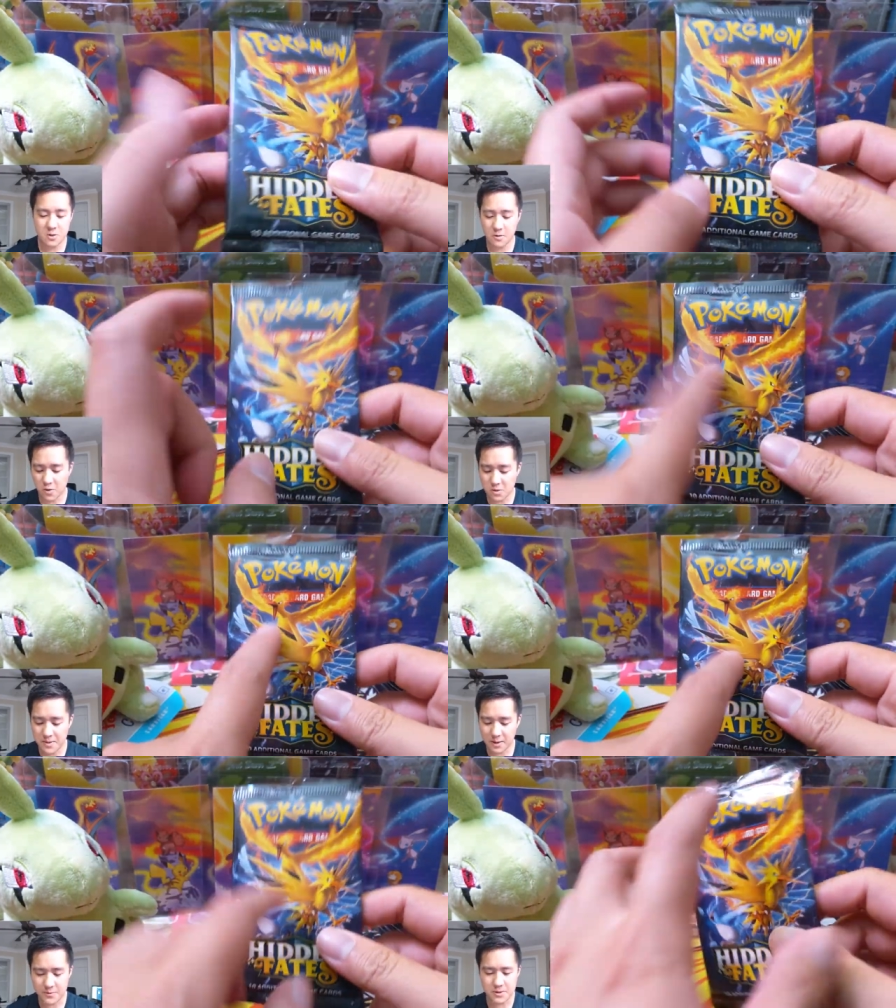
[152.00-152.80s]
our first
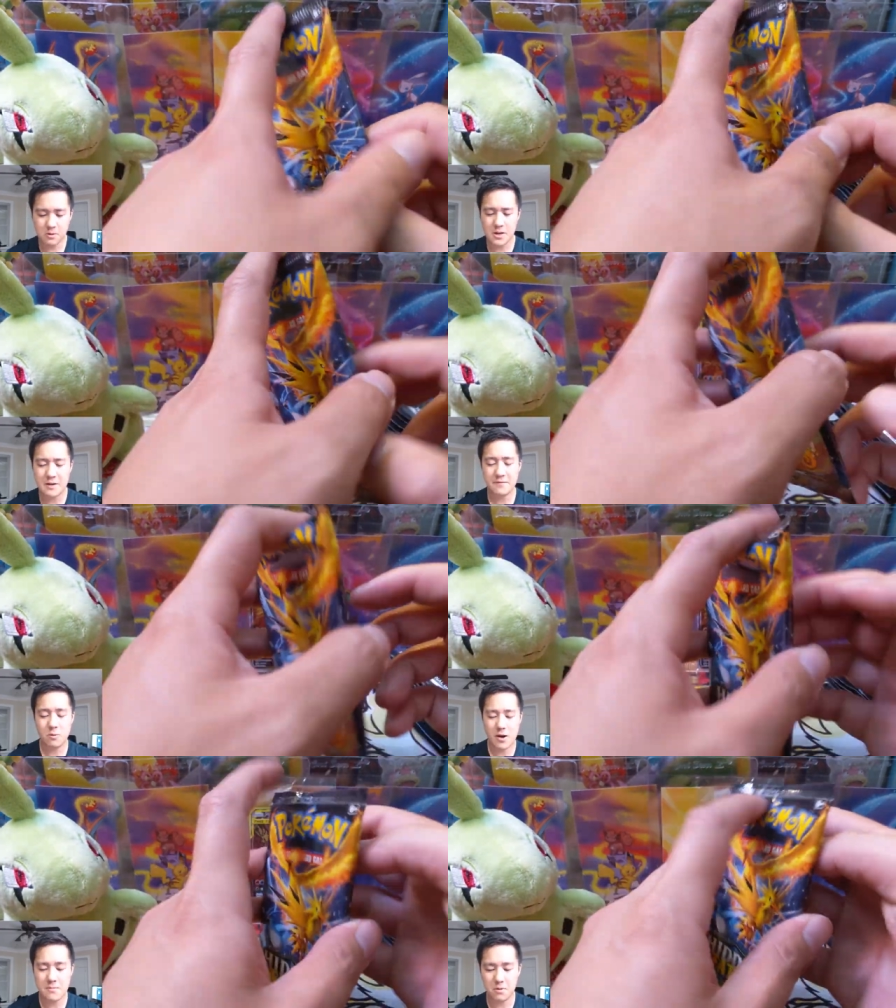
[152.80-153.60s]
pack. We still don't have the
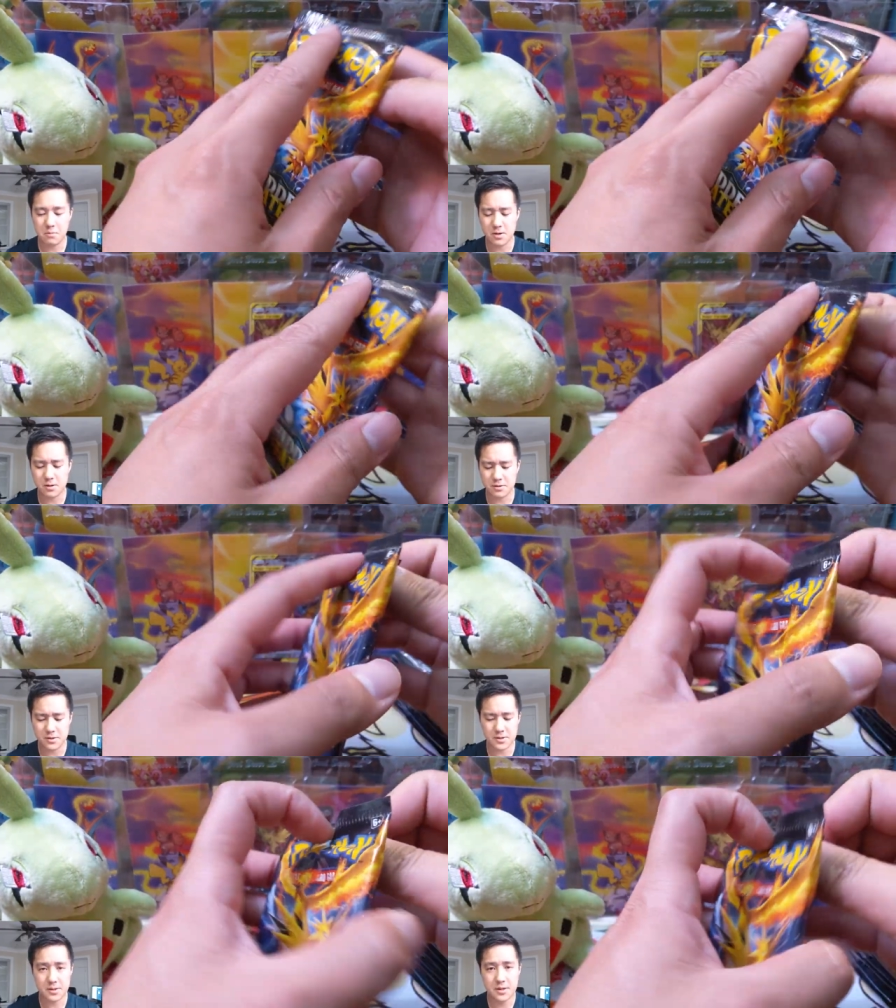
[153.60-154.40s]
Rainbow
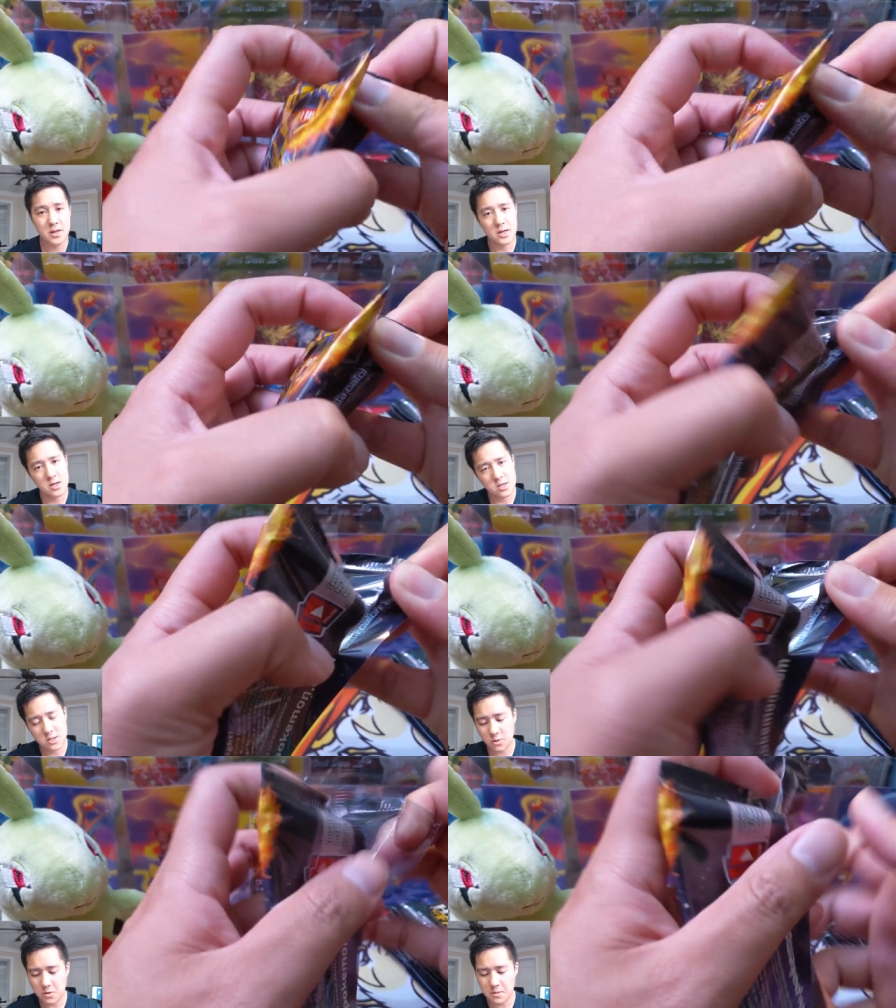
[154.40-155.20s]
Birds,
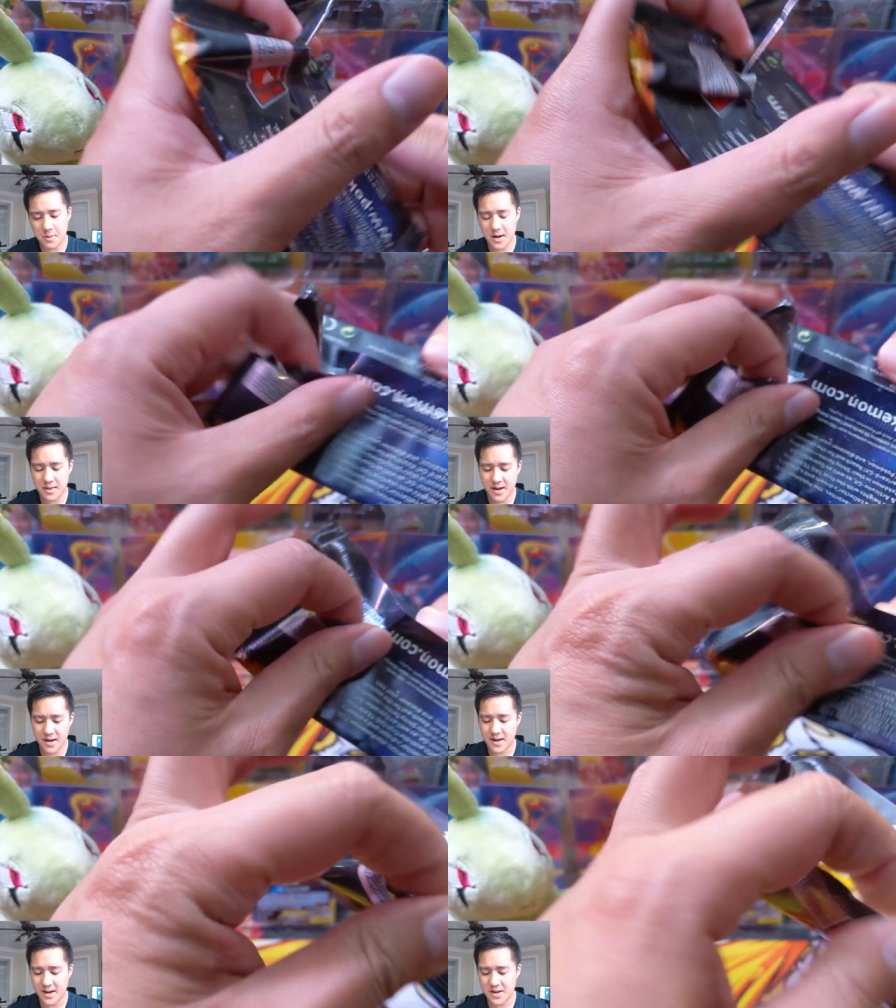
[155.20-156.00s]
so we wouldn't mind
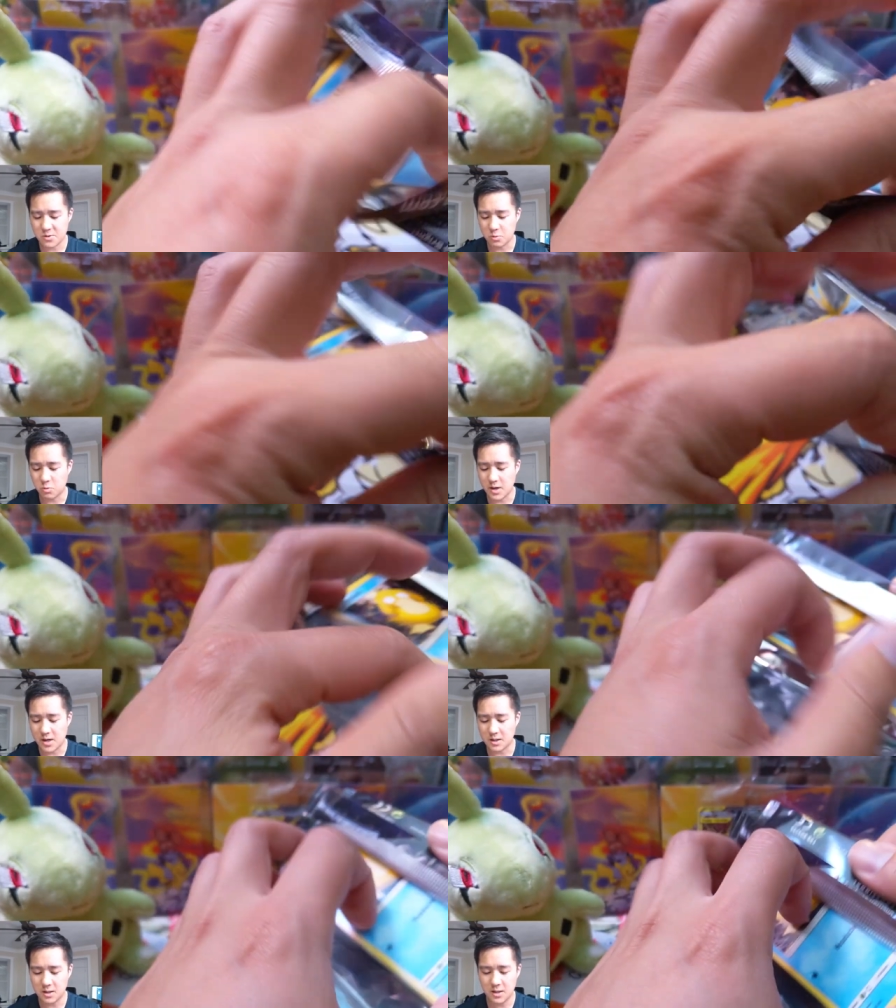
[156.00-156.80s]
that as
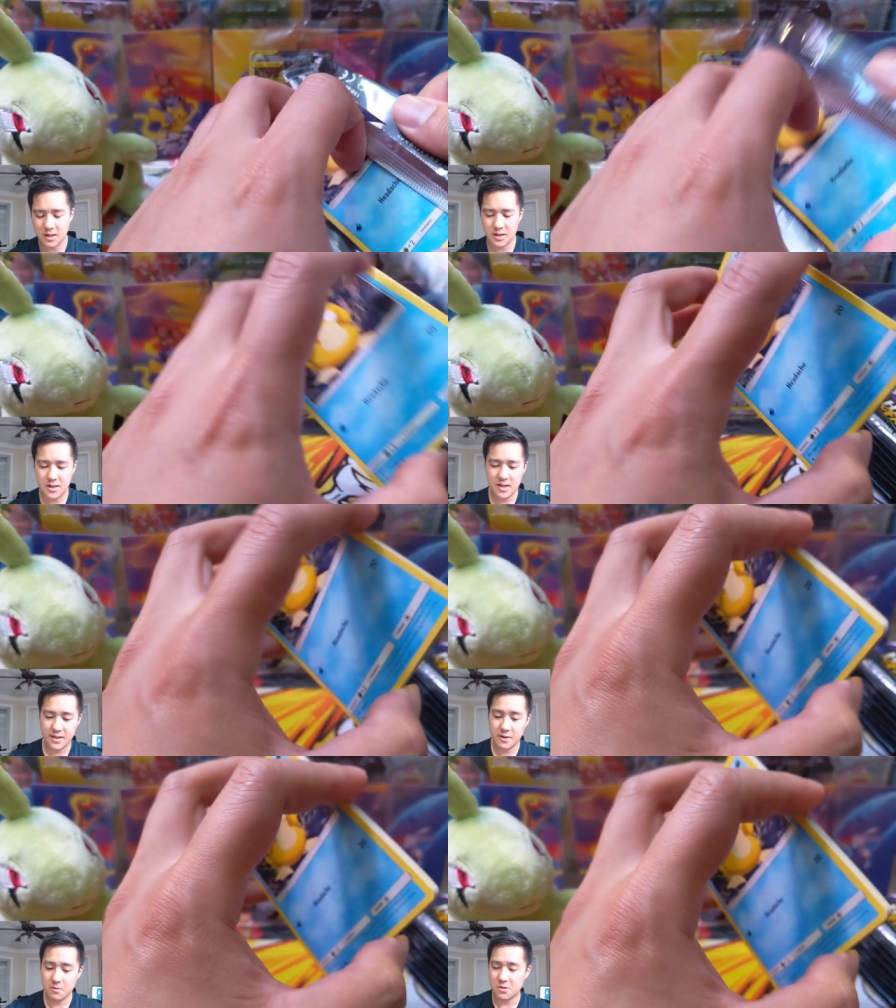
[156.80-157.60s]
well. I
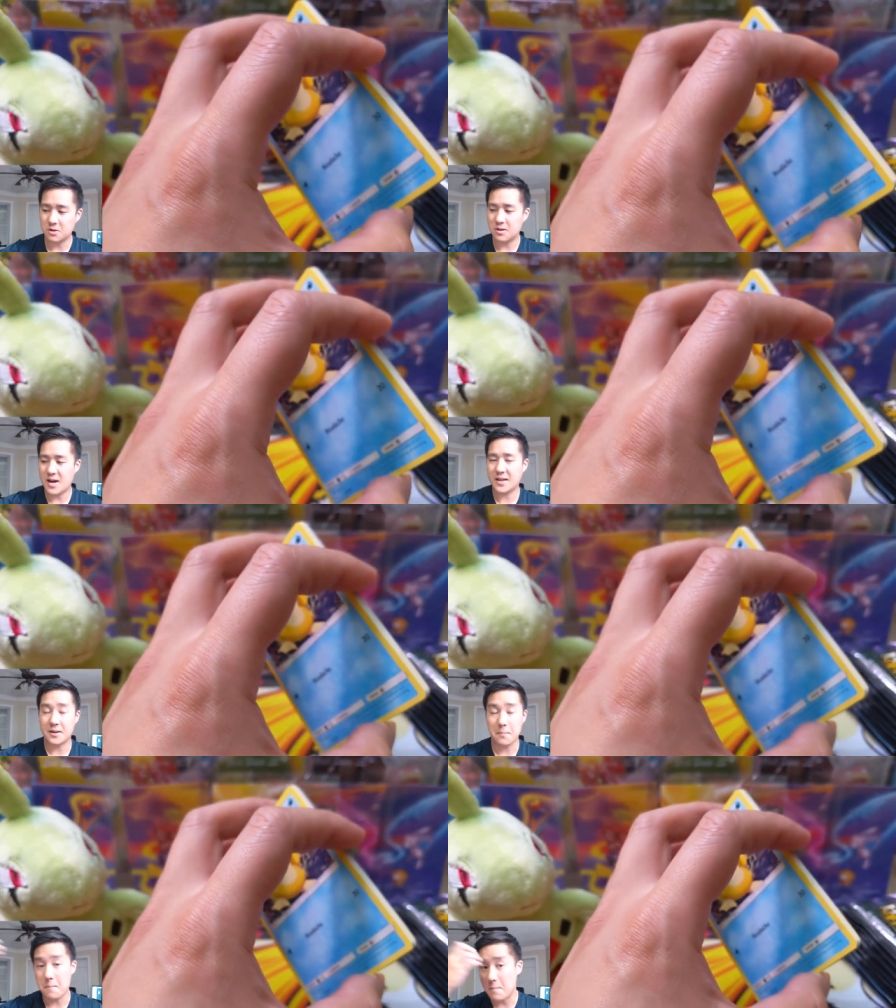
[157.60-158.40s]
think we're still
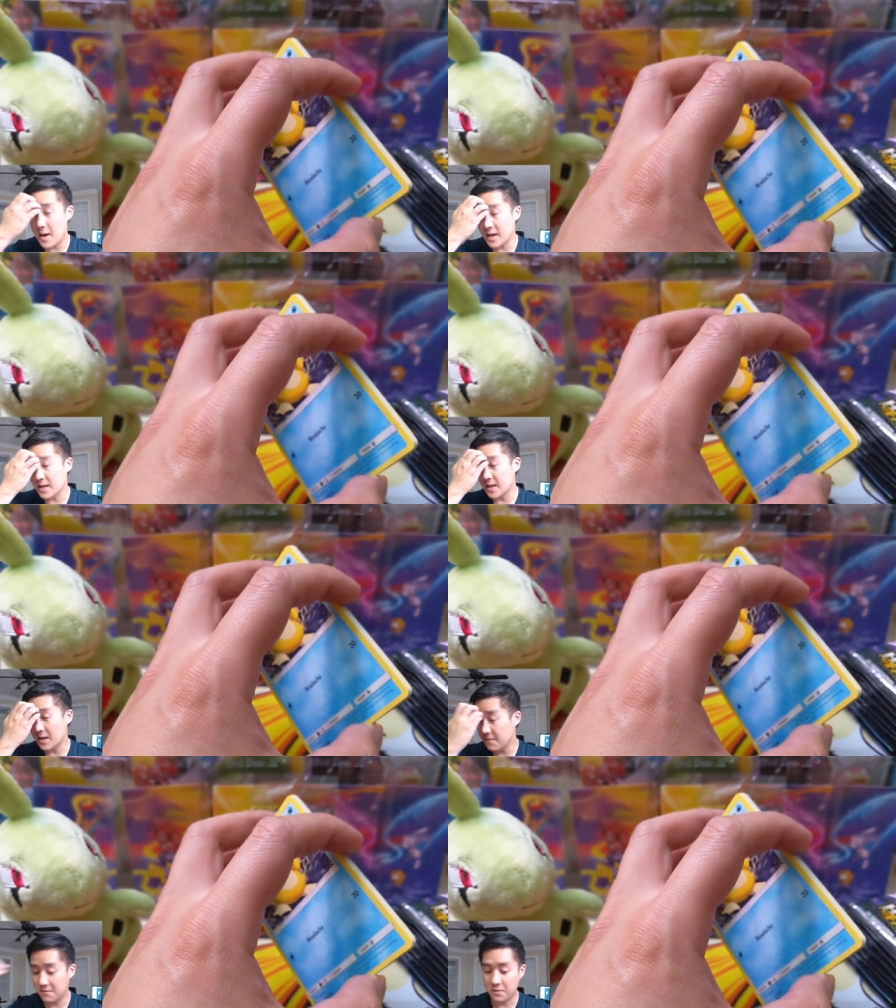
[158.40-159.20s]
lacking many
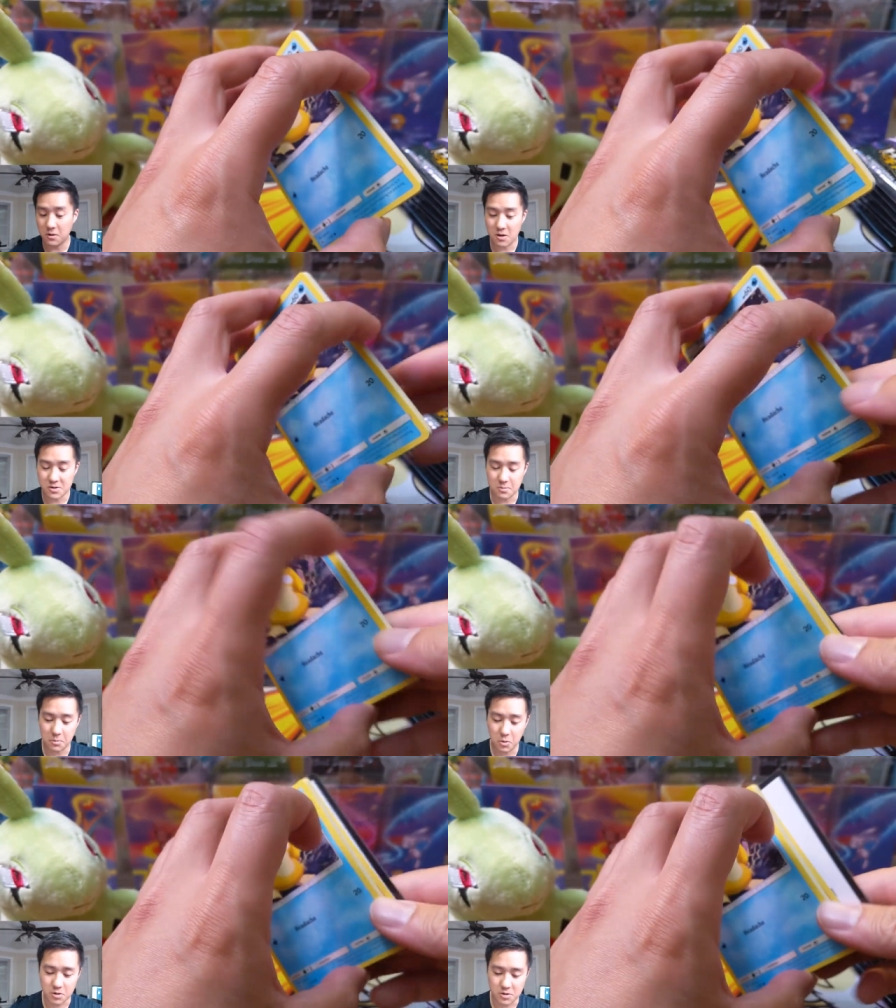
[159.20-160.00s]
full art
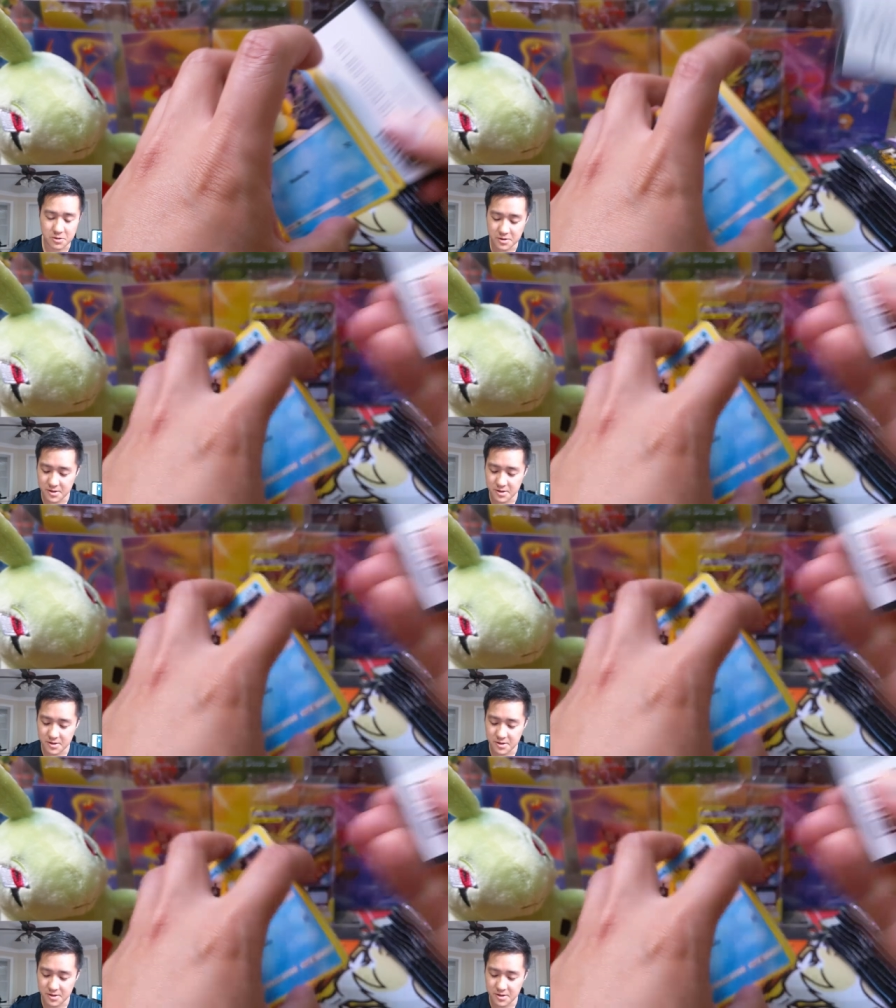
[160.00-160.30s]
supporters